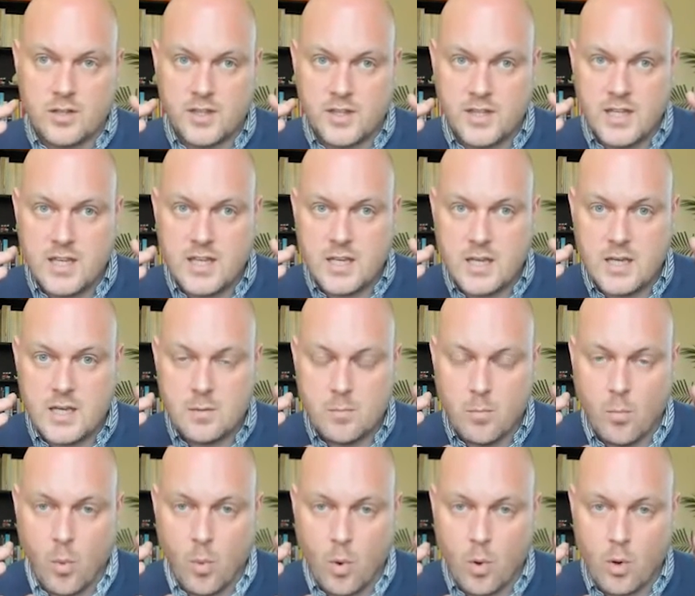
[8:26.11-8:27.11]

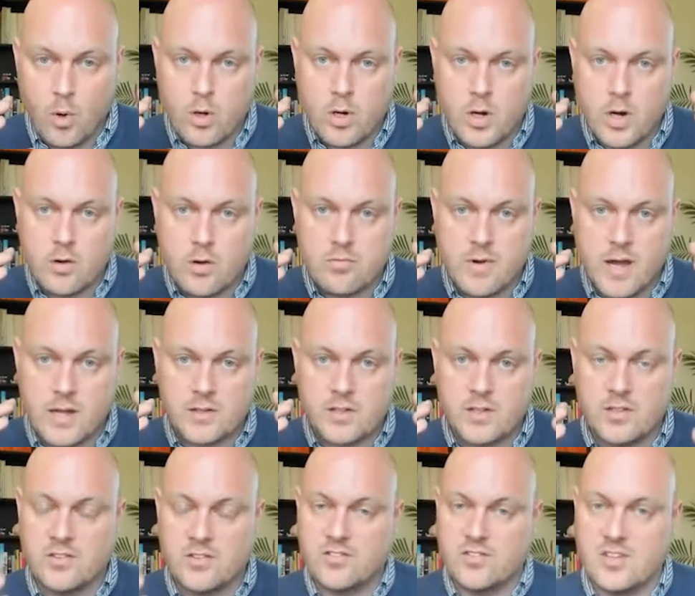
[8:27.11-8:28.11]
thinking more
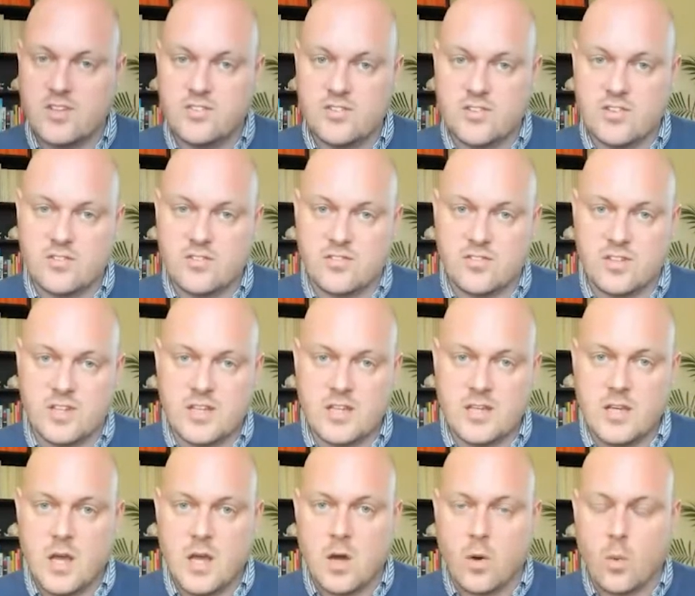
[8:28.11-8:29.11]
around
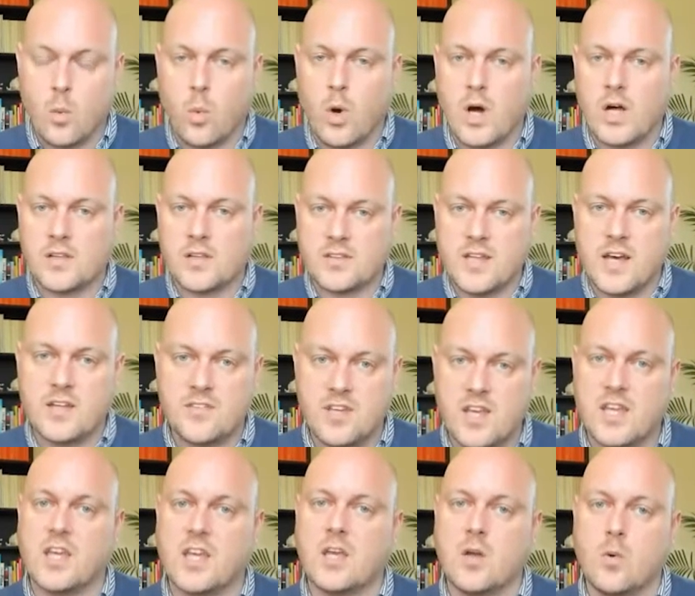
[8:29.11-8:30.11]
consistency while not
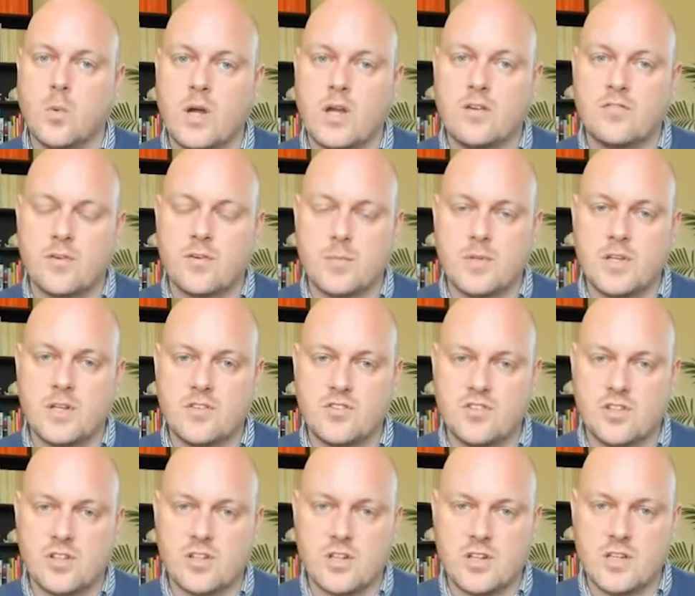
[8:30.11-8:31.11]
taking away from the
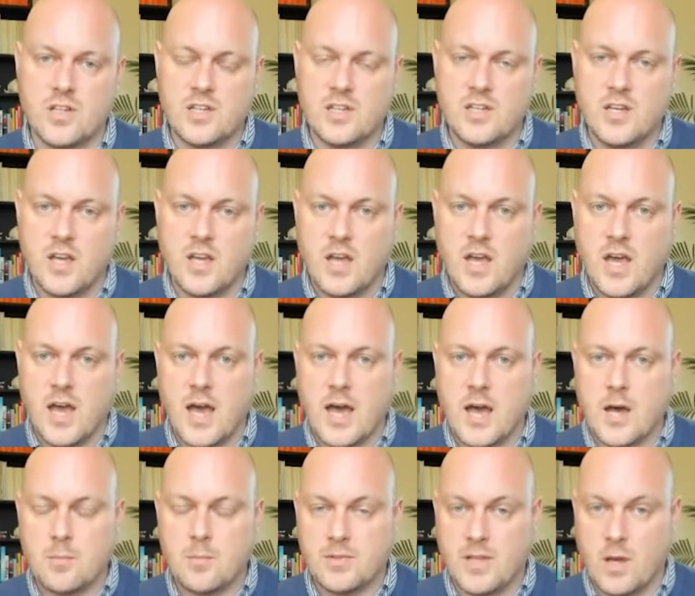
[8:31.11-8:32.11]
agility
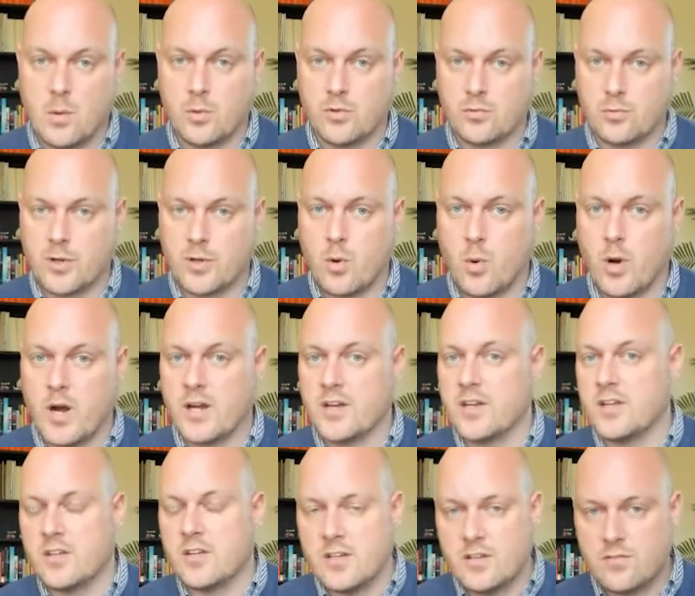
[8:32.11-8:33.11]
that was
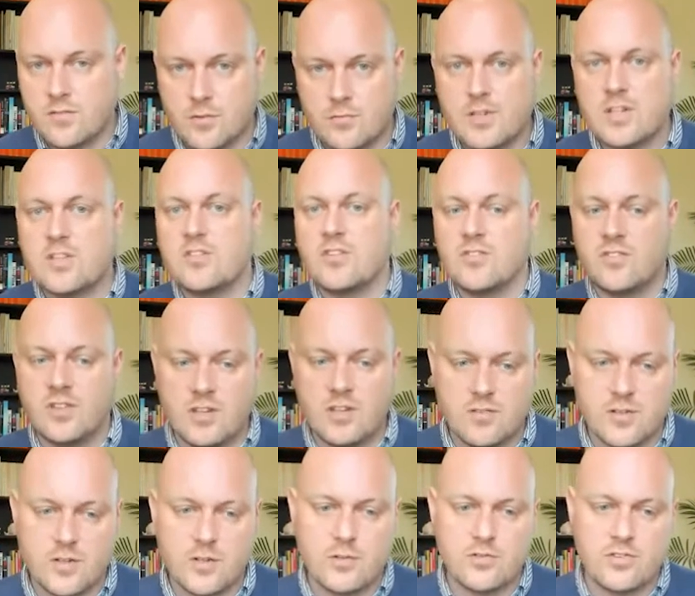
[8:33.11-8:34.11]
required in the different regions, the
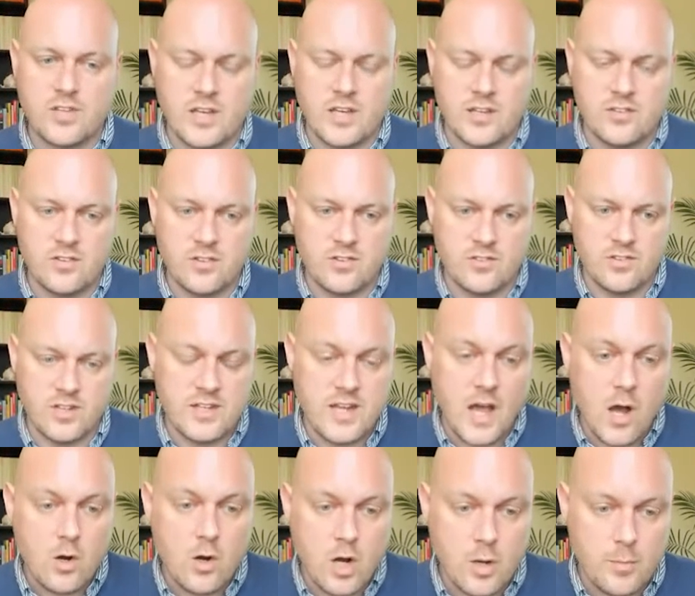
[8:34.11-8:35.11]
different use cases.
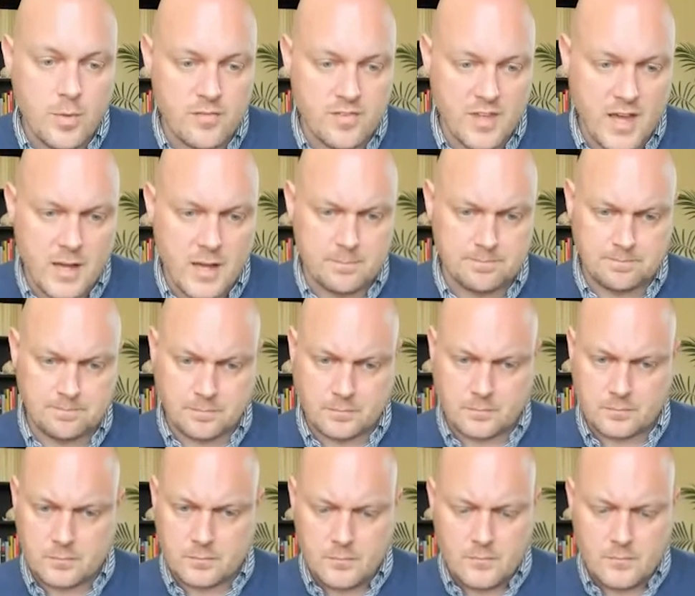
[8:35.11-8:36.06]
And the outcome of that